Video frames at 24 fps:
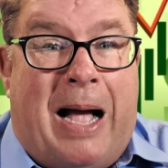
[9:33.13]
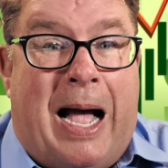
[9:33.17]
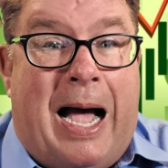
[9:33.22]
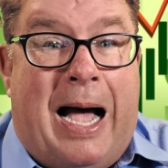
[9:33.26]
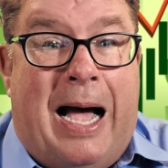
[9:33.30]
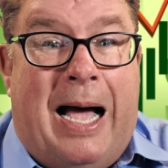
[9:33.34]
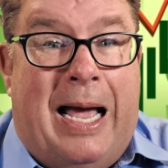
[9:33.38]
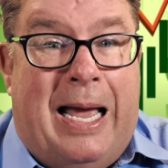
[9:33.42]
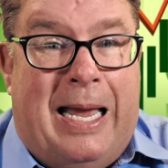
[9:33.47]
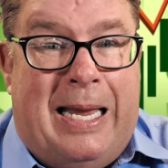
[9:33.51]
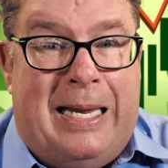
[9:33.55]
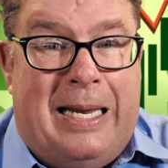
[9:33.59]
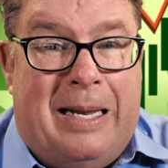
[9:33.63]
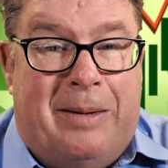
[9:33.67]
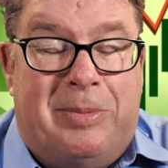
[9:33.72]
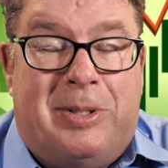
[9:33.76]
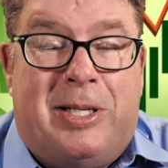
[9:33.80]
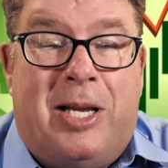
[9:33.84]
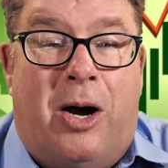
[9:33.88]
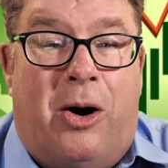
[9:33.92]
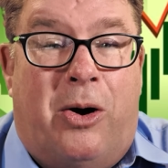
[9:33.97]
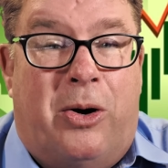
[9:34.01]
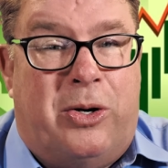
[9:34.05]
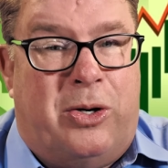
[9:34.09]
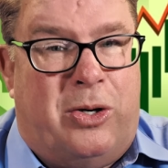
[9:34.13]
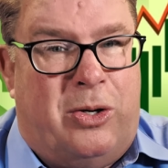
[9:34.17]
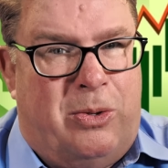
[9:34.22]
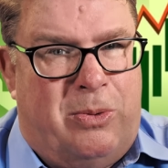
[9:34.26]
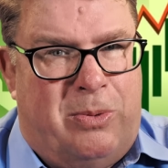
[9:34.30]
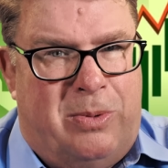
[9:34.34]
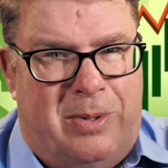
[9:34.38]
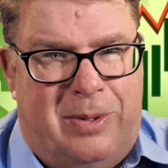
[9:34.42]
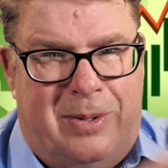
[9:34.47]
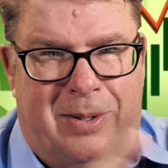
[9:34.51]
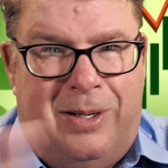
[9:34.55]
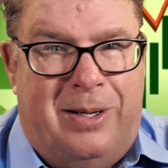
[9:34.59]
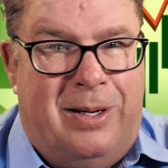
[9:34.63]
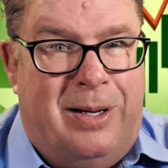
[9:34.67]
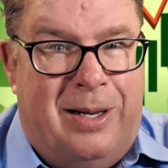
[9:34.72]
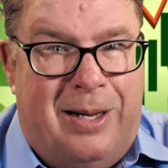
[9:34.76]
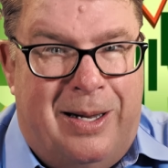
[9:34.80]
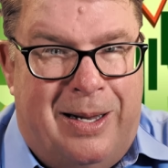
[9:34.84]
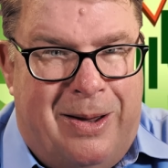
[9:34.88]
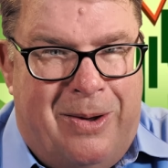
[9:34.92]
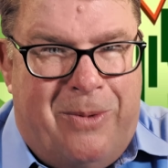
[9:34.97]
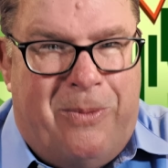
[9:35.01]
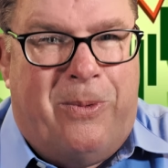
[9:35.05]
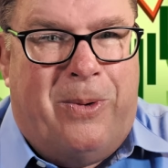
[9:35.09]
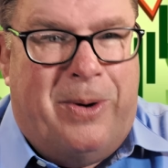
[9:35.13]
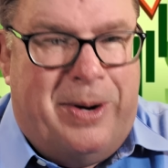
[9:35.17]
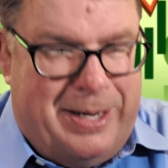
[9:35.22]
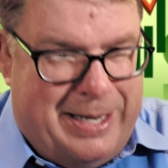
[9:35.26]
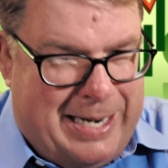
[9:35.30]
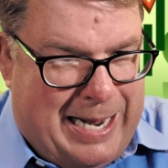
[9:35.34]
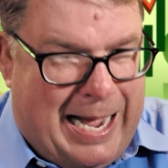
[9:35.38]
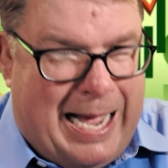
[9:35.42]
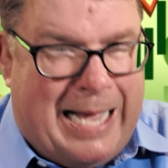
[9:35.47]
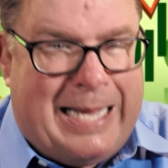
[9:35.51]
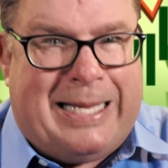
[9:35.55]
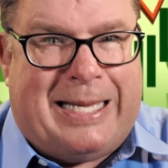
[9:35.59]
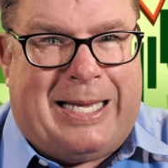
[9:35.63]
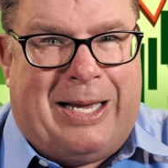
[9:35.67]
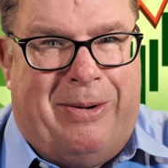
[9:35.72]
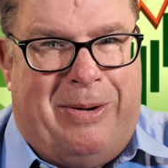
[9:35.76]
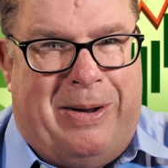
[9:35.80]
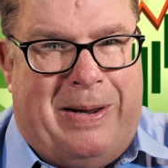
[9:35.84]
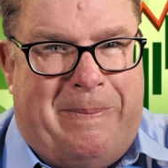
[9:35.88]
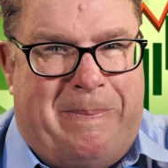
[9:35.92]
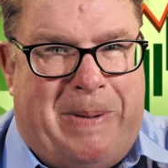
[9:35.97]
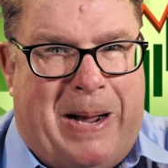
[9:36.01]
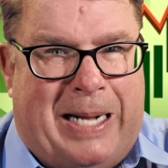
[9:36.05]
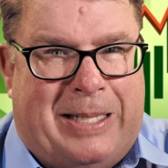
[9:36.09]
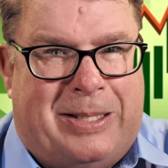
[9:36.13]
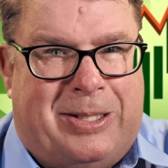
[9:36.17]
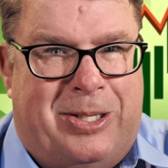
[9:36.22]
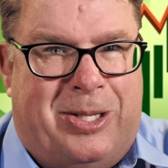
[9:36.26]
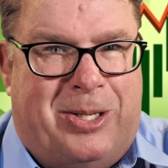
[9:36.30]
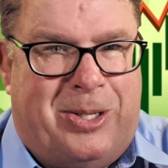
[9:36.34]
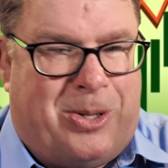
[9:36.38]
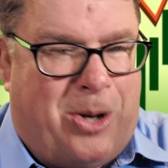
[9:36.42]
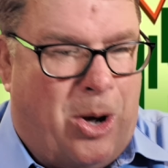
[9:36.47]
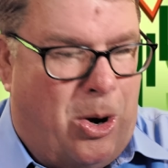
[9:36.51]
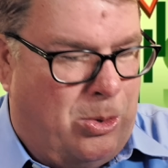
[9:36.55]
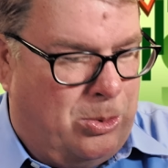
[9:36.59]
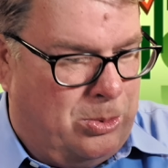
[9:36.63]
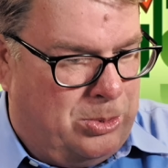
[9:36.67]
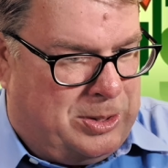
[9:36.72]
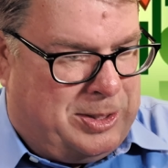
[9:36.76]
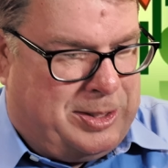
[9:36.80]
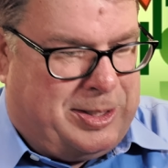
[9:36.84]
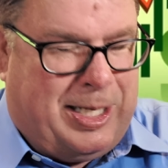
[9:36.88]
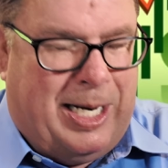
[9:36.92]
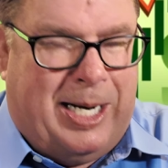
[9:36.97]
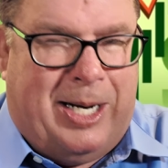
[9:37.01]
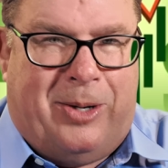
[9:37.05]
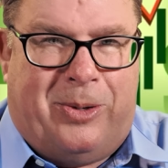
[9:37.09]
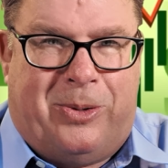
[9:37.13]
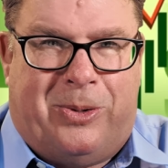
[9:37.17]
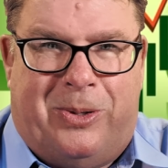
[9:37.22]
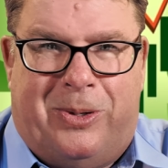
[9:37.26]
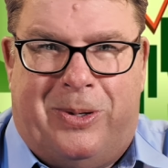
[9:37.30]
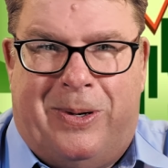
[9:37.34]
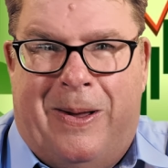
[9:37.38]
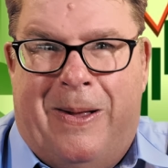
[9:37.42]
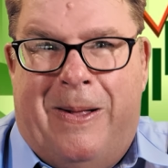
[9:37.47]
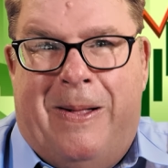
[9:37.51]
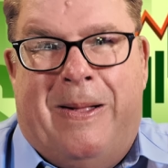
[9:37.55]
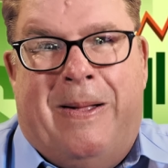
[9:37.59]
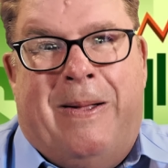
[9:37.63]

I am telling you, we're not going back to the gold standard.